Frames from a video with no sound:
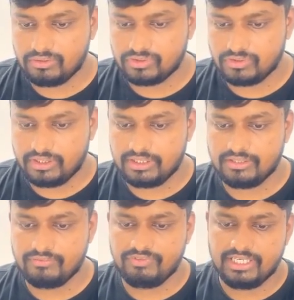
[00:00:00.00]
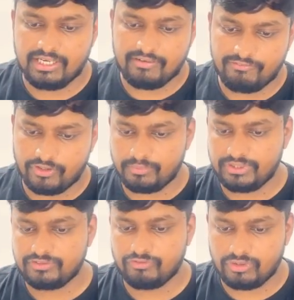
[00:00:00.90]
So we have
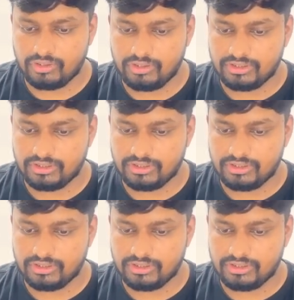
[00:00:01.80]
formats for all